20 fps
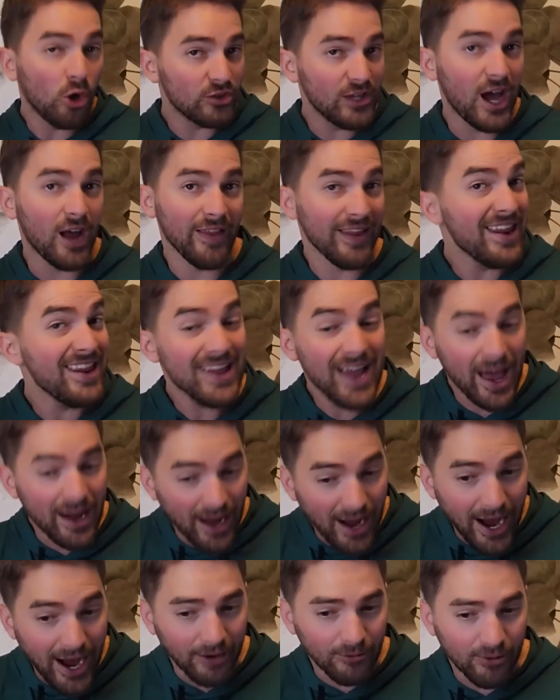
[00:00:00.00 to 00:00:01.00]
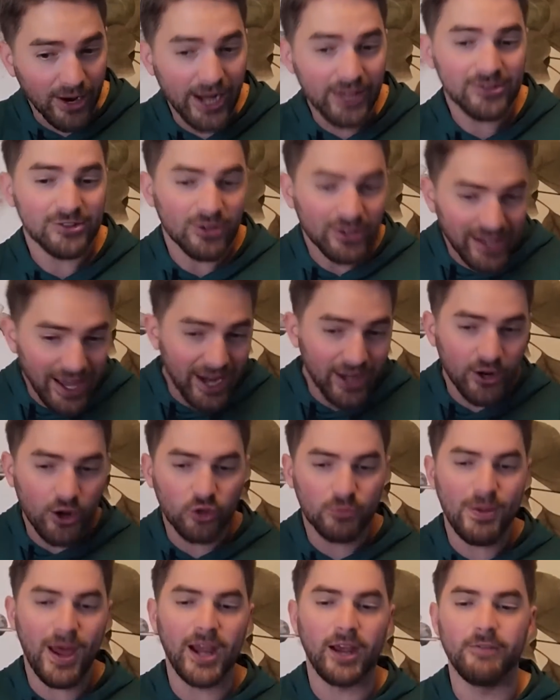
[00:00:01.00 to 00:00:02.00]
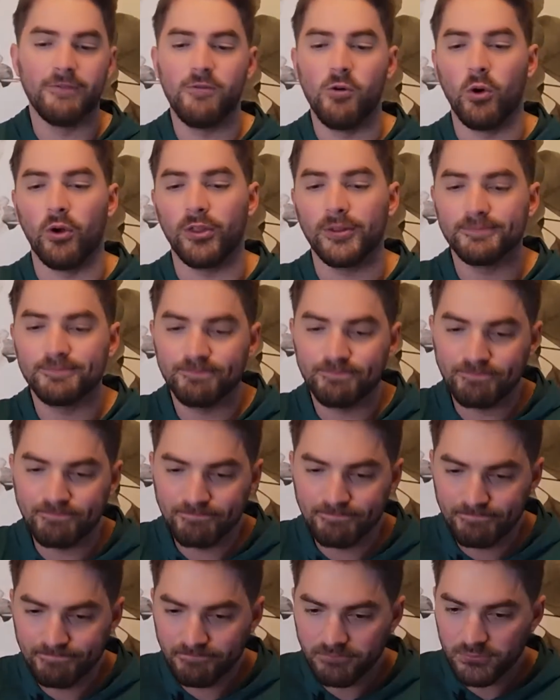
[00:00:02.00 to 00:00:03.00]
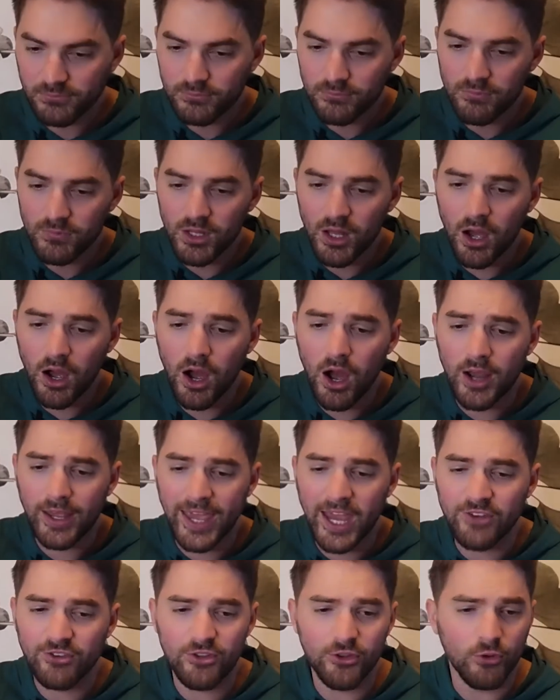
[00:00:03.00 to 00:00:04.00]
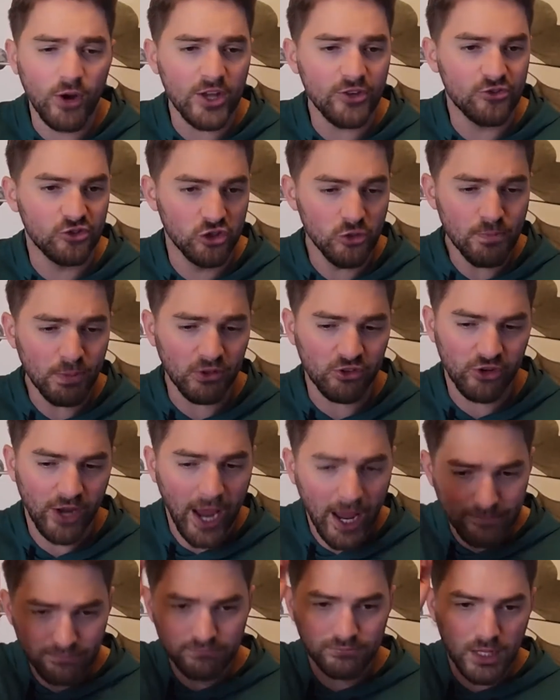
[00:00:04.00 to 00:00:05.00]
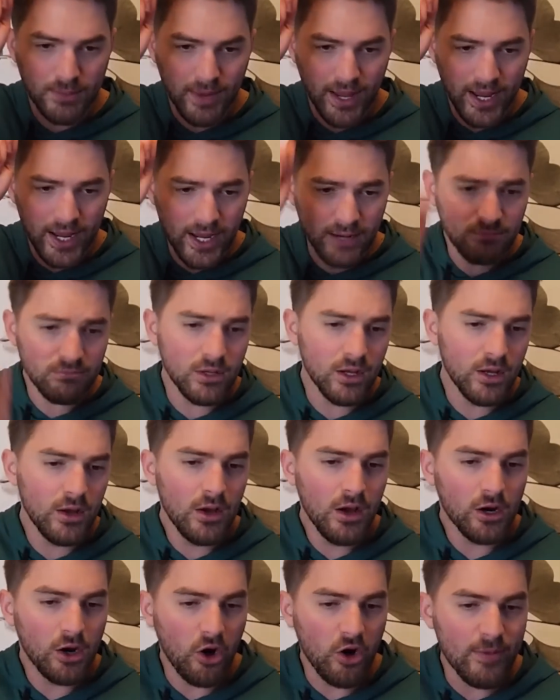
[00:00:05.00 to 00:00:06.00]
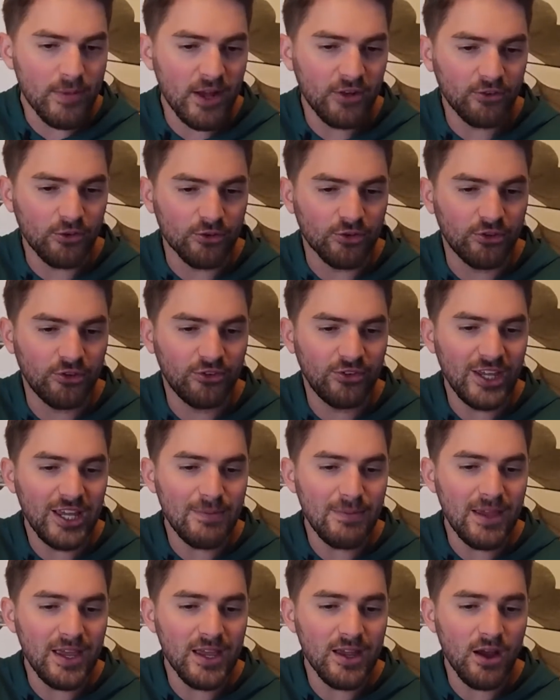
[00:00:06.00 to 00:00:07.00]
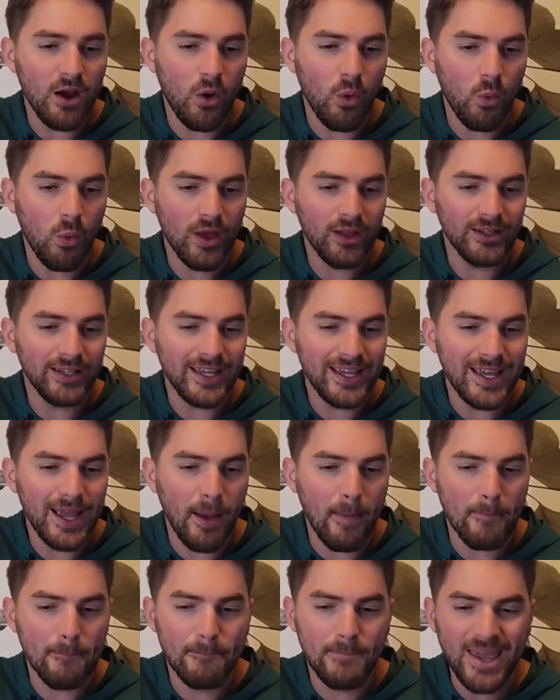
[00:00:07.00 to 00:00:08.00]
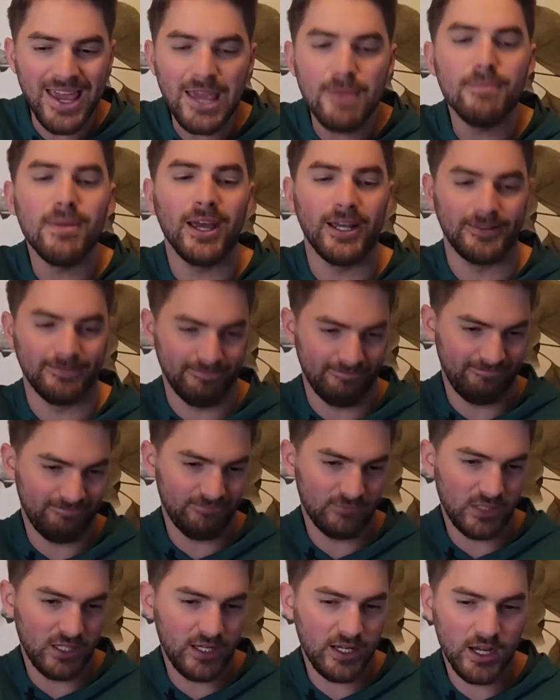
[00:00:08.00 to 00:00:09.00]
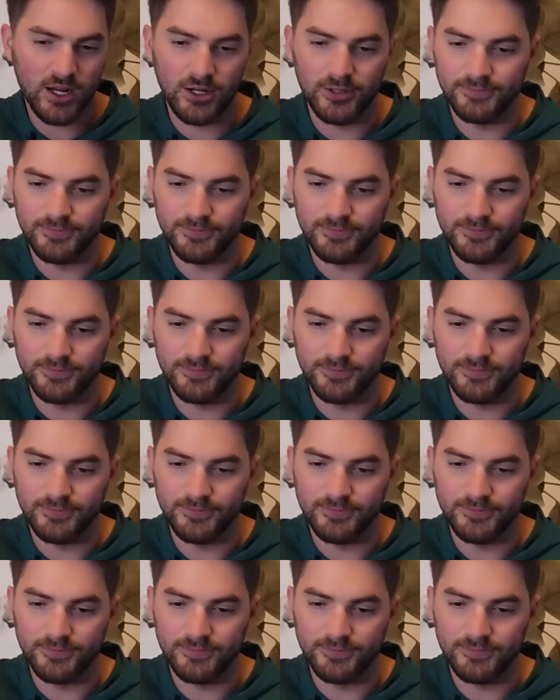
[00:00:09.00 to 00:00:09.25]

out, and then he got hot, right? So it kind of goes back and forth. KG the Great, Super Chat, my man. Gardner Minshew, steaming, Willie beaming. There you go.